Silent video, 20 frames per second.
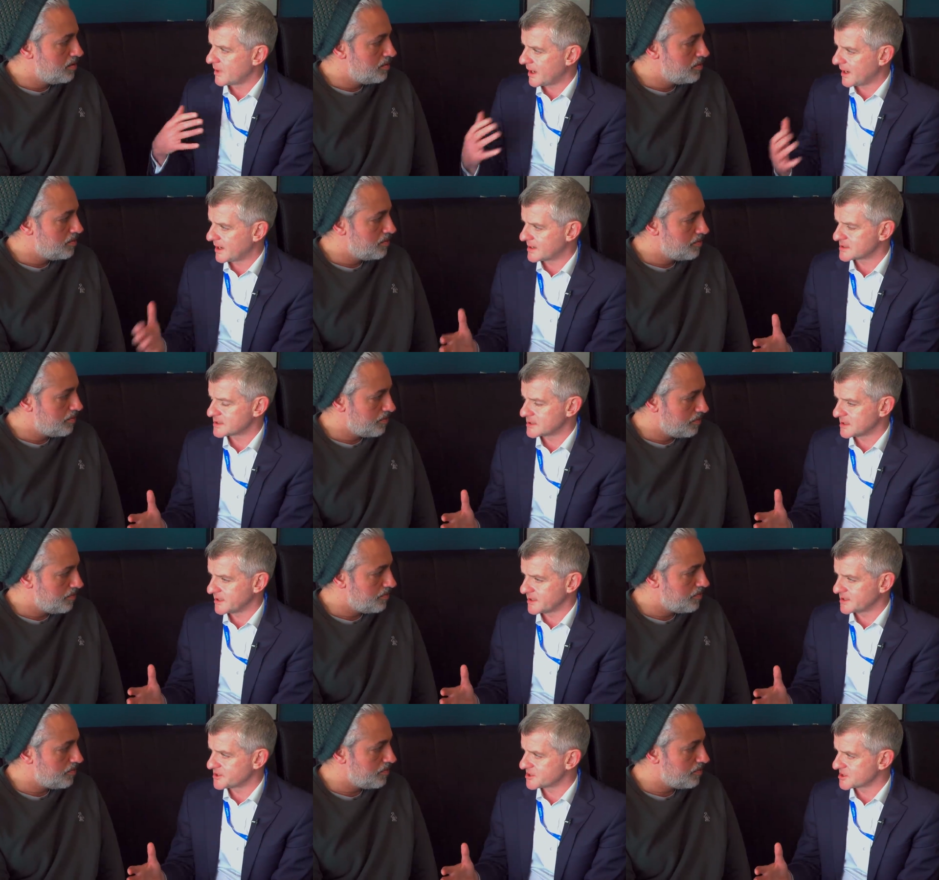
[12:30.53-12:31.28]

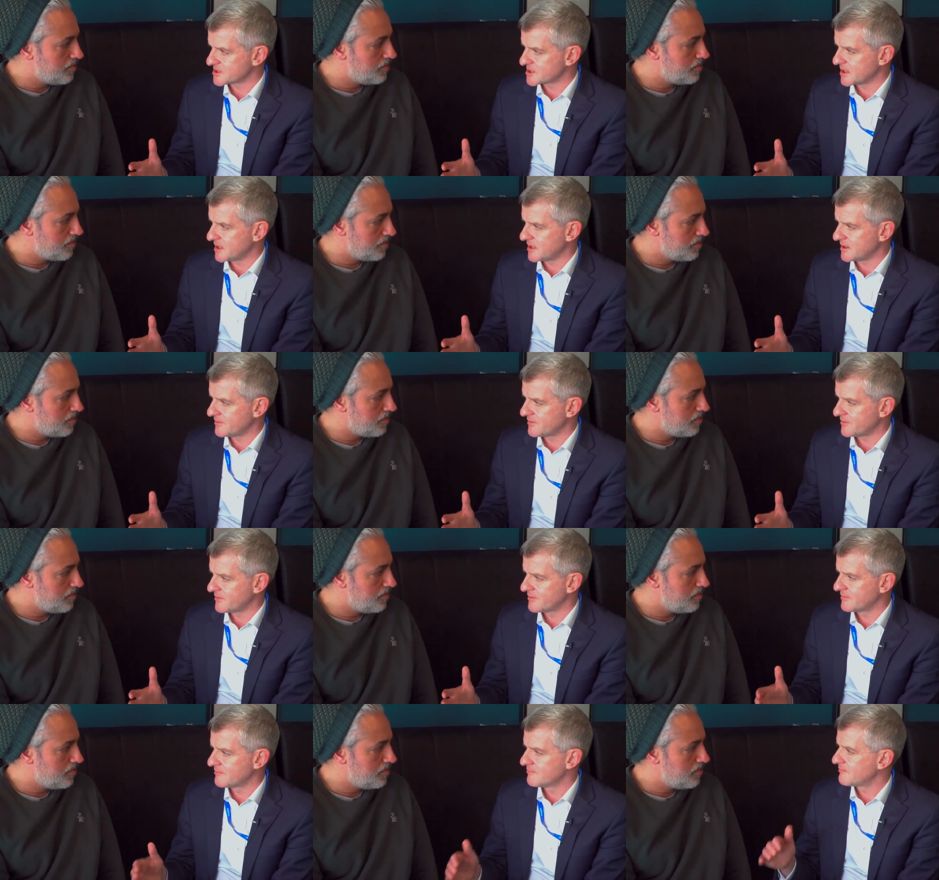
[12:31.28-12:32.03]
Speaker 1: isolate yourself,
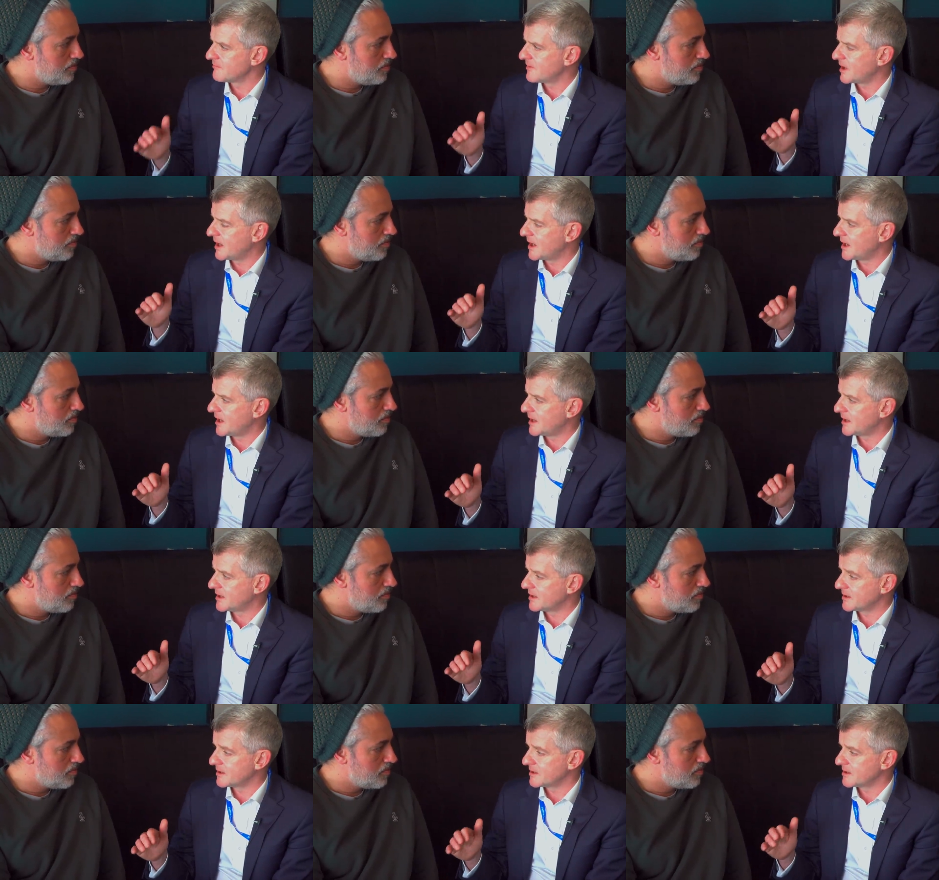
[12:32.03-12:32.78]

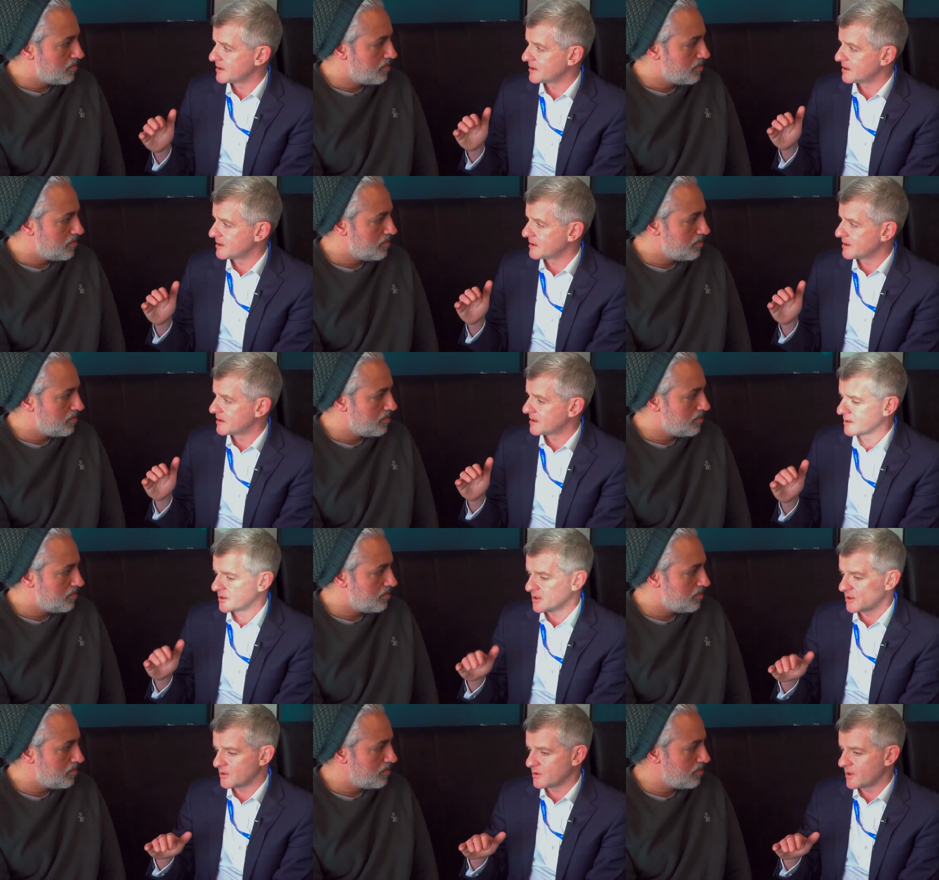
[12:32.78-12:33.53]
and
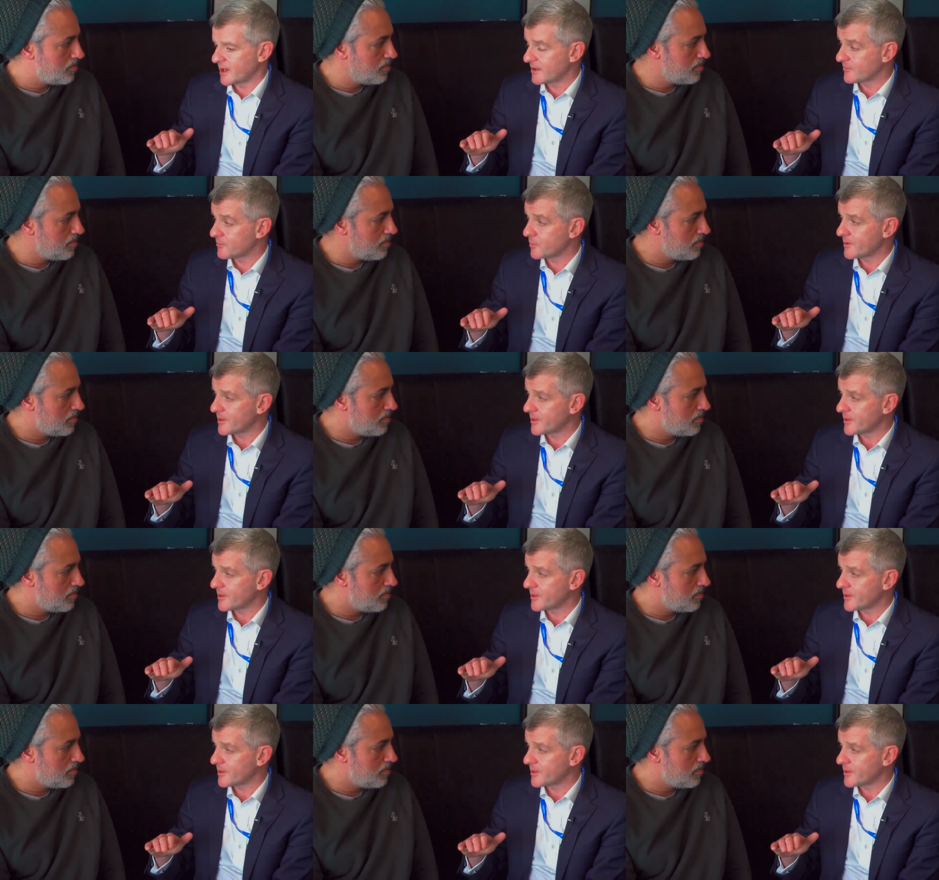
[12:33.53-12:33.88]
you know if